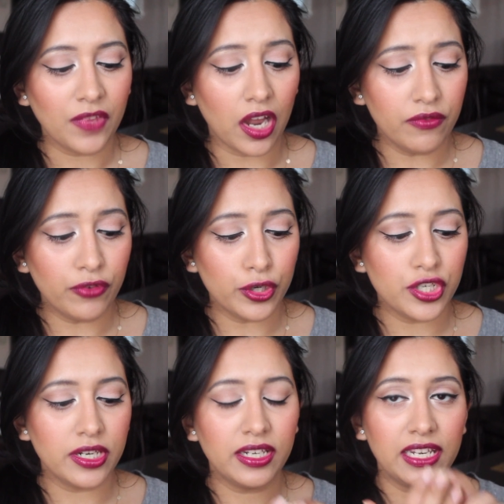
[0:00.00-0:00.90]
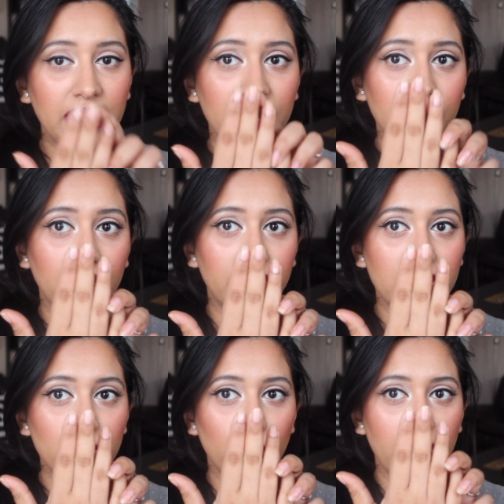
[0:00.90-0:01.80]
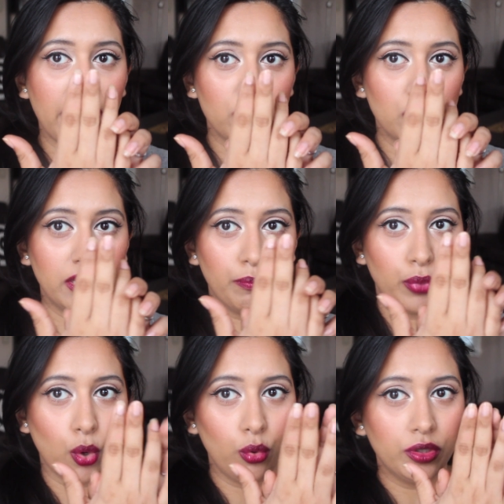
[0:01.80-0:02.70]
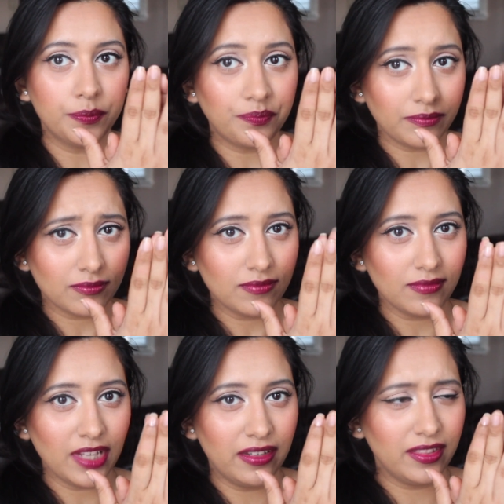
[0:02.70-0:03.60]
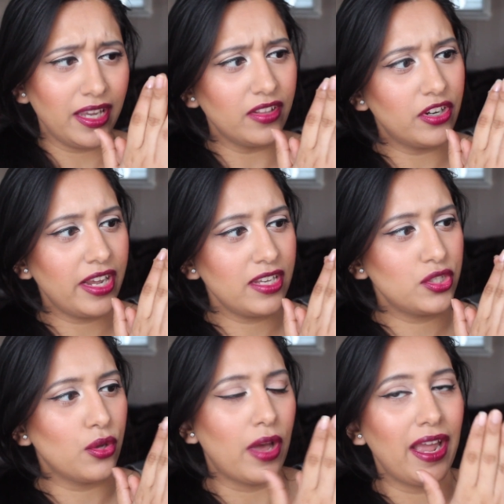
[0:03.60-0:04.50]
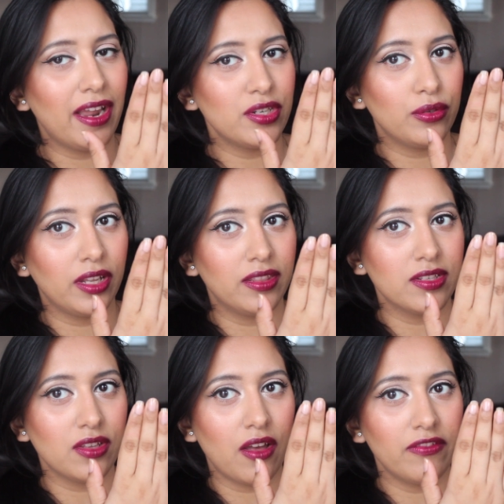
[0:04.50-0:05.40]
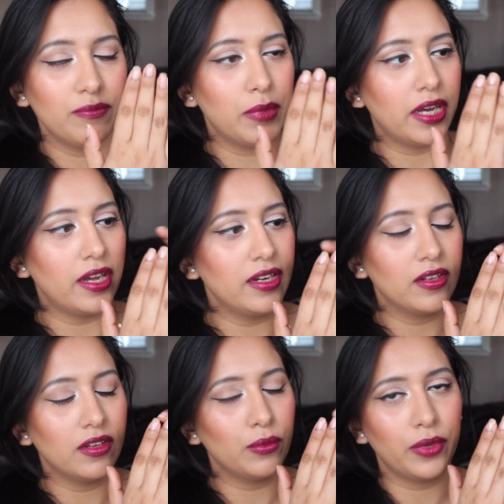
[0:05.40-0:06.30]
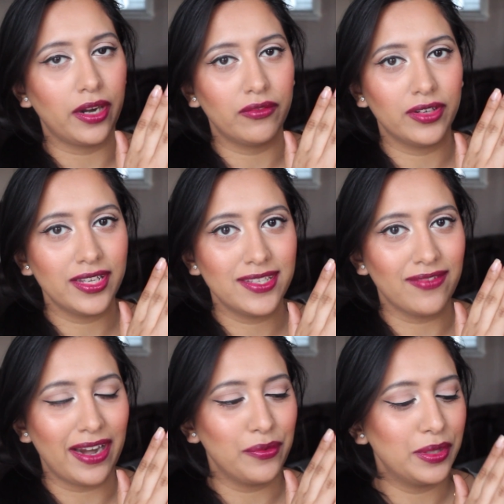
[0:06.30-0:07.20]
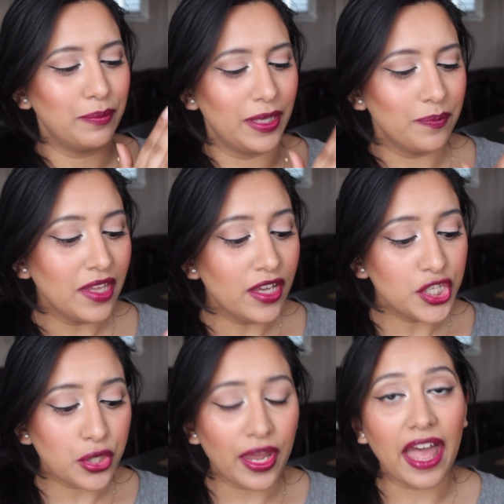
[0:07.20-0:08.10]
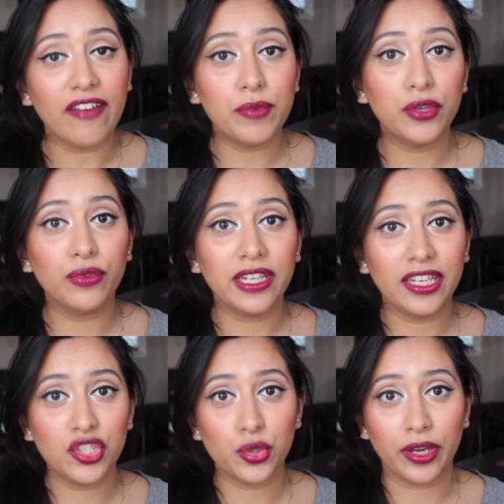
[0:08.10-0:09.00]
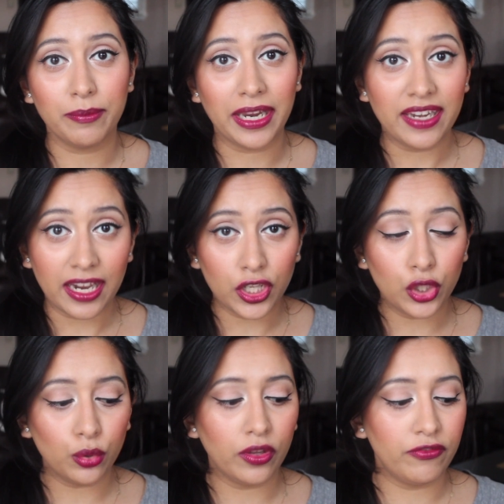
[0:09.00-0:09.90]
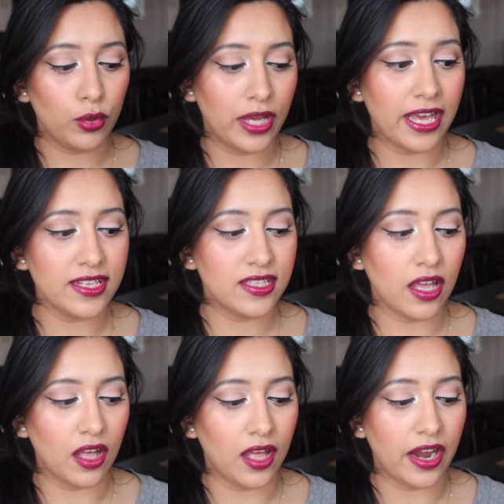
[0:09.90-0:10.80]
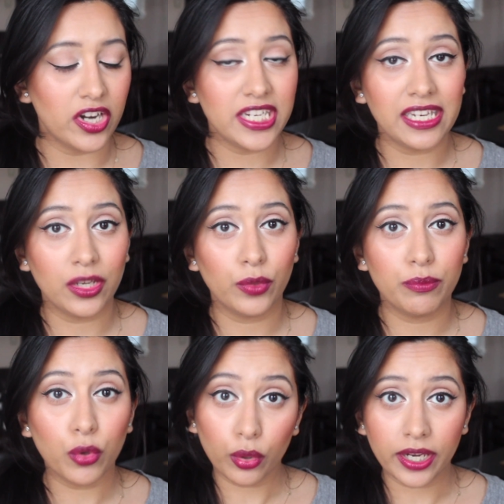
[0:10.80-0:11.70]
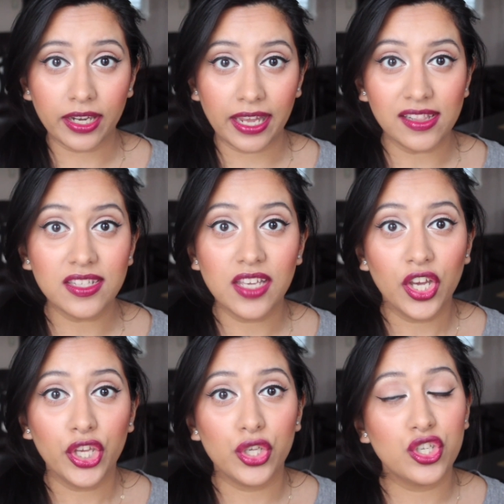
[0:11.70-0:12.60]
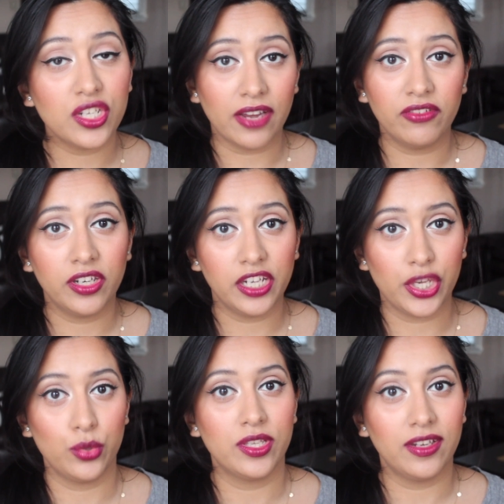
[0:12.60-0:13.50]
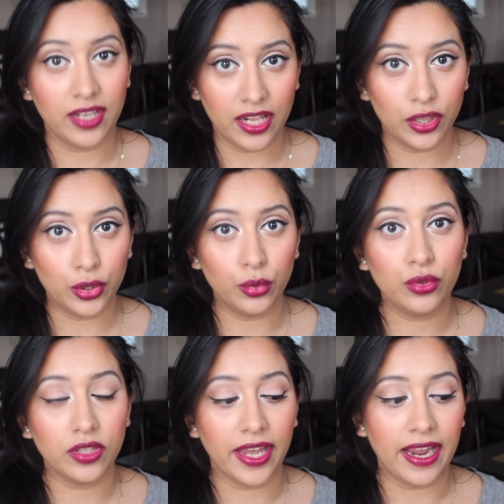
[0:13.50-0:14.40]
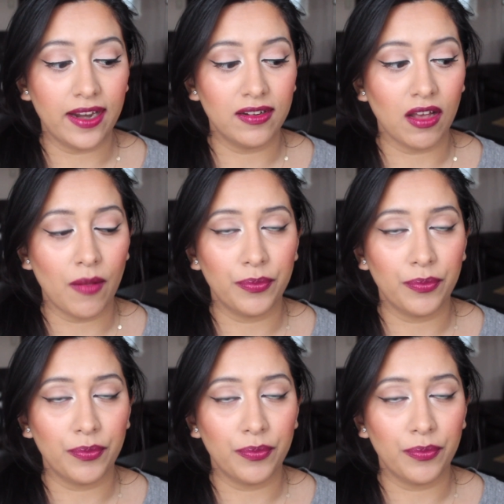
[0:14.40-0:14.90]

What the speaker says: Unfortunately, this one actually broke the other day, so I had to cut this off, but whatever, it's fine with me. So yeah, I've been really enjoying my nail glue. If you guys are dealing with broken nails, you should definitely use a nail glue, and